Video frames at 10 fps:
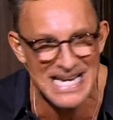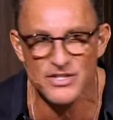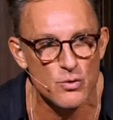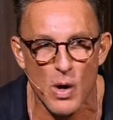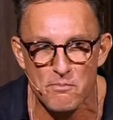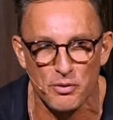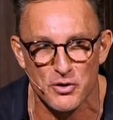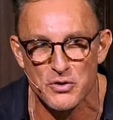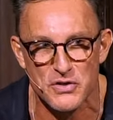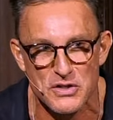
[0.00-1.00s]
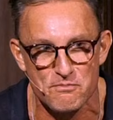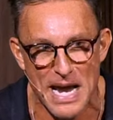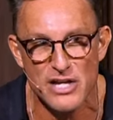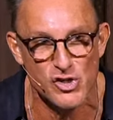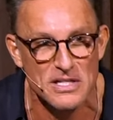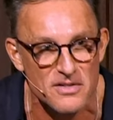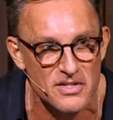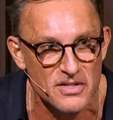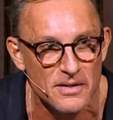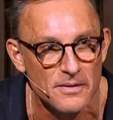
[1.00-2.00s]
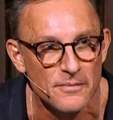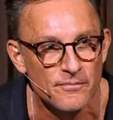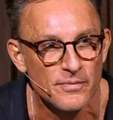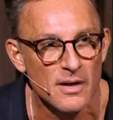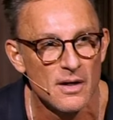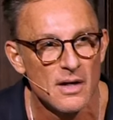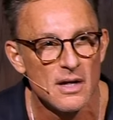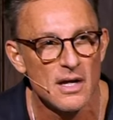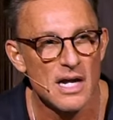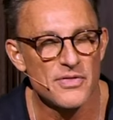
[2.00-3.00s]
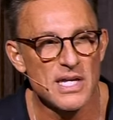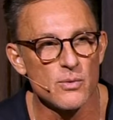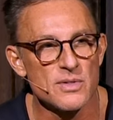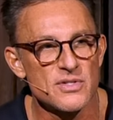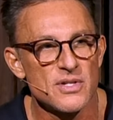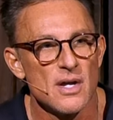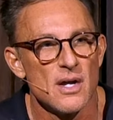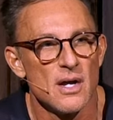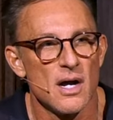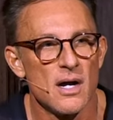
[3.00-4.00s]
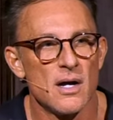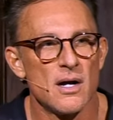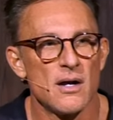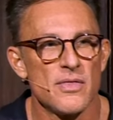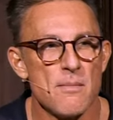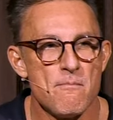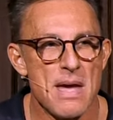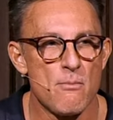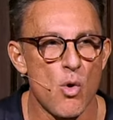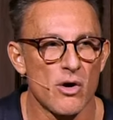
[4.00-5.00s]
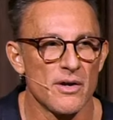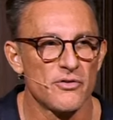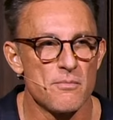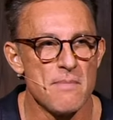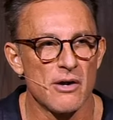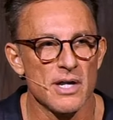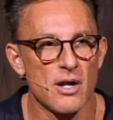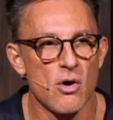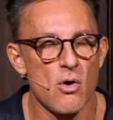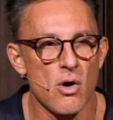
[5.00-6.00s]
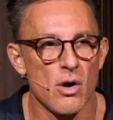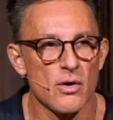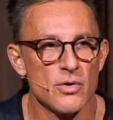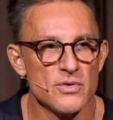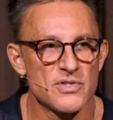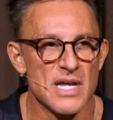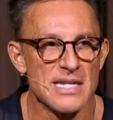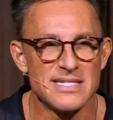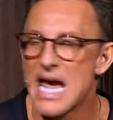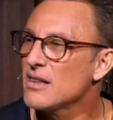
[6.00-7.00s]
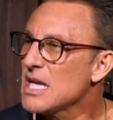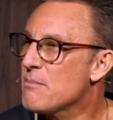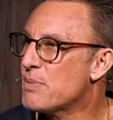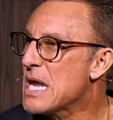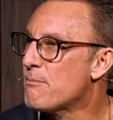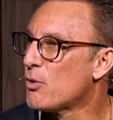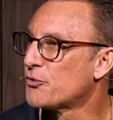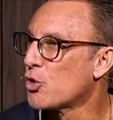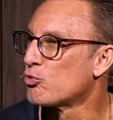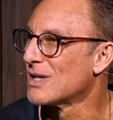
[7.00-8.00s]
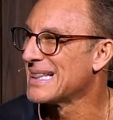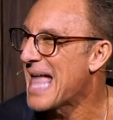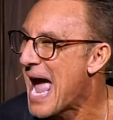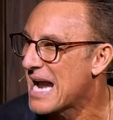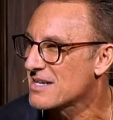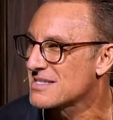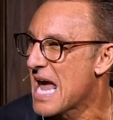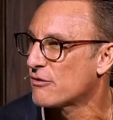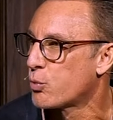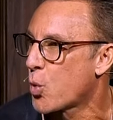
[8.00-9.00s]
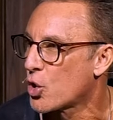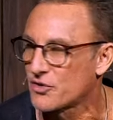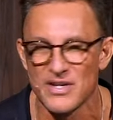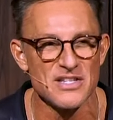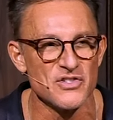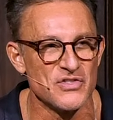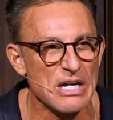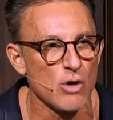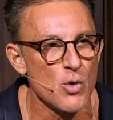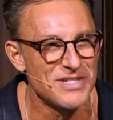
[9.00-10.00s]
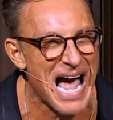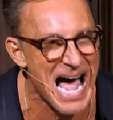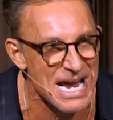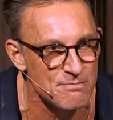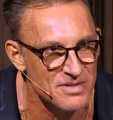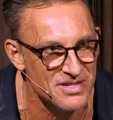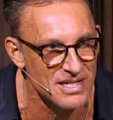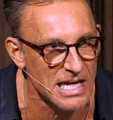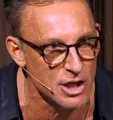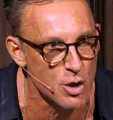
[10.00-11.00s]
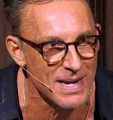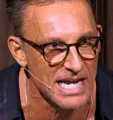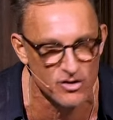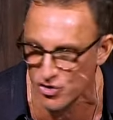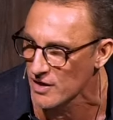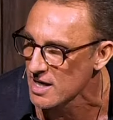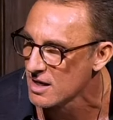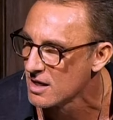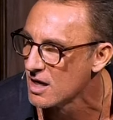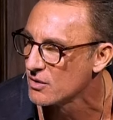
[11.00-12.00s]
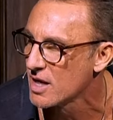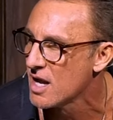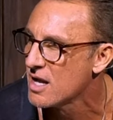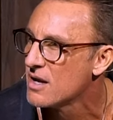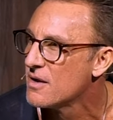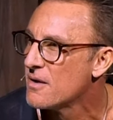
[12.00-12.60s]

isn't what produces patience. I think it was uh, the memoirist Mary Karr who said, Telling people to relax has worked zero times in human history, okay?